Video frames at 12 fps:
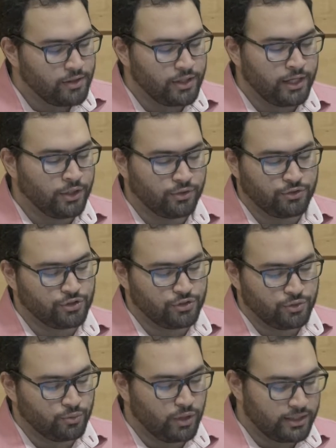thing, you can just
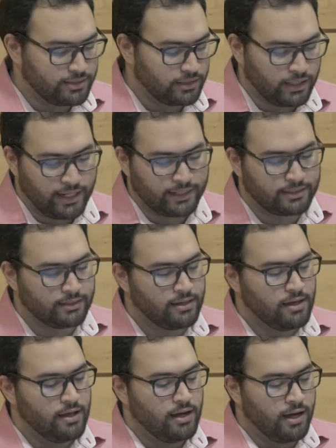do a select.
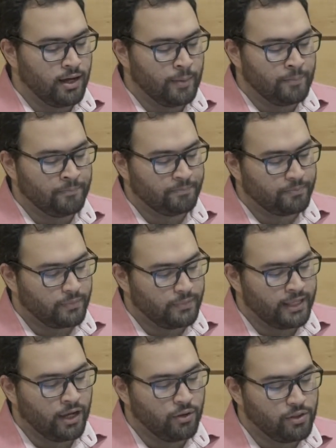
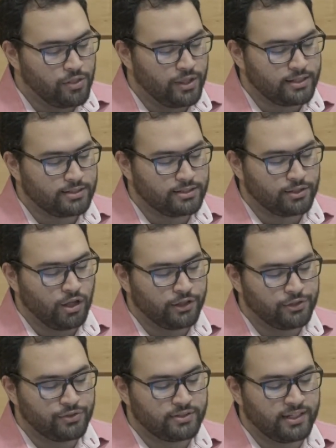Now, this is all
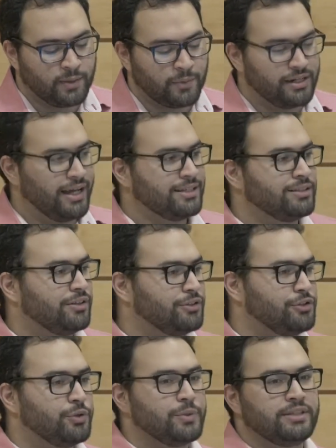interesting, but it has nothing
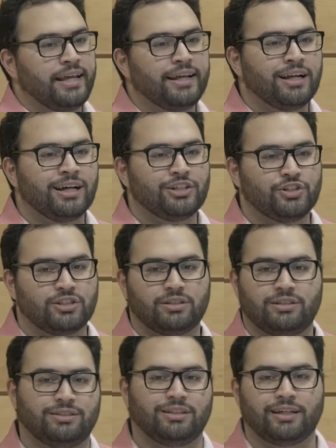to do with data. It's
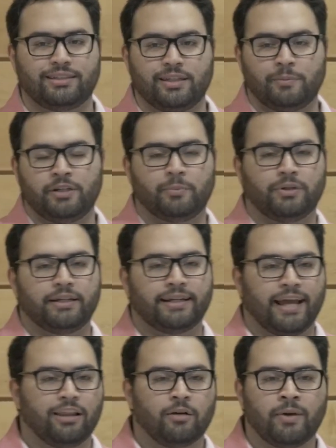just selecting and manipulating
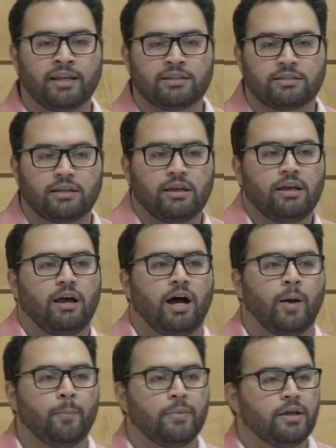elements.
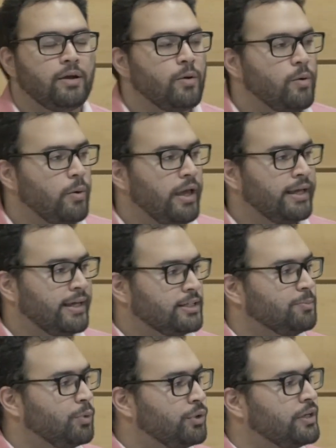It
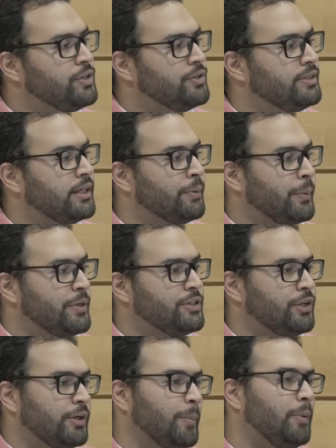gets more interesting when we
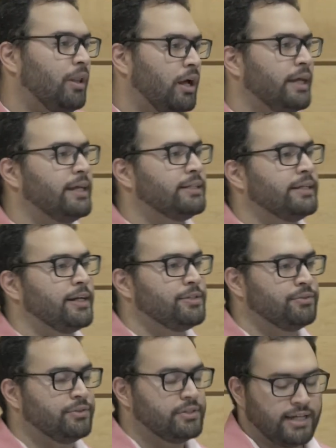start applying data
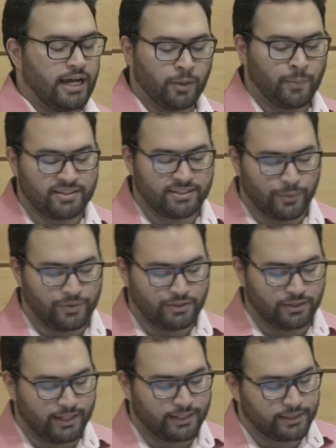to these elements that we've
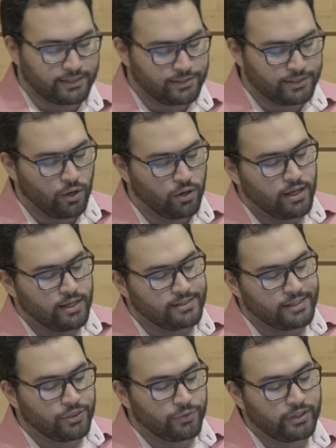selected. So
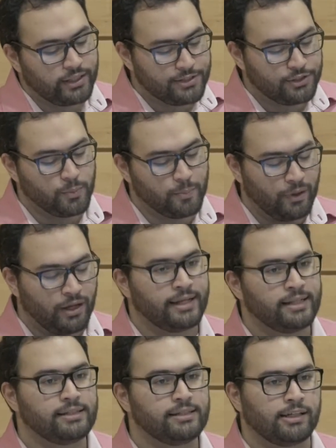D3 lets you
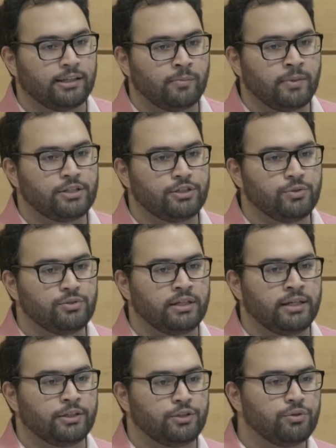bind these elements
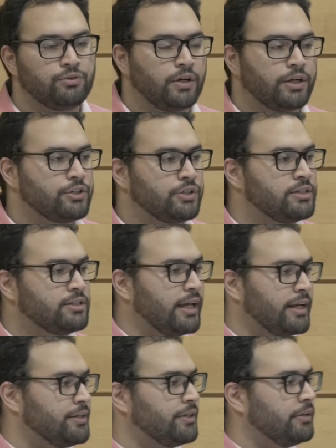using two functions,
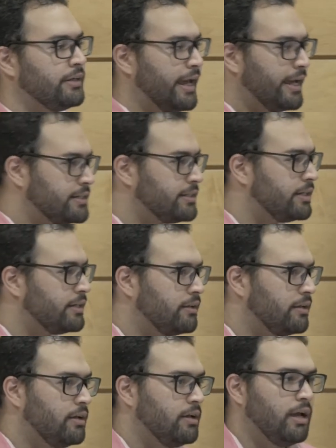enter and exit.
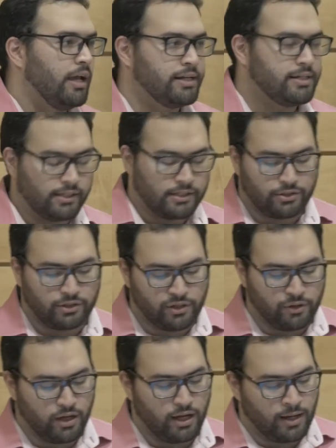And
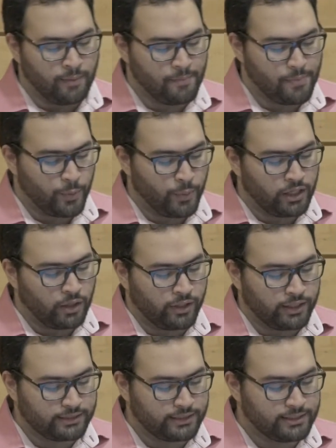essentially, the way it
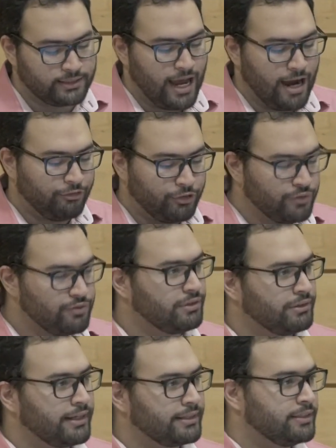works is after you've
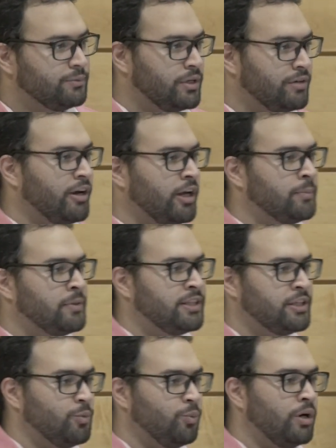selected whatever element that
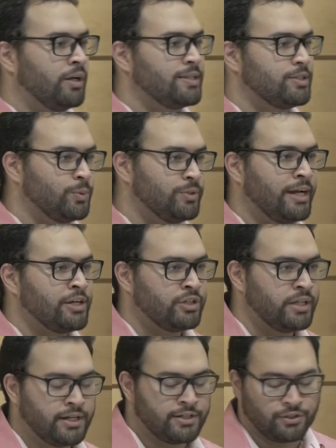you want to attach
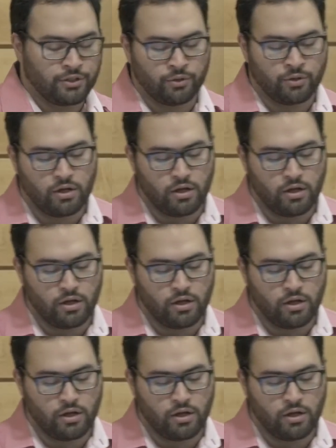data to,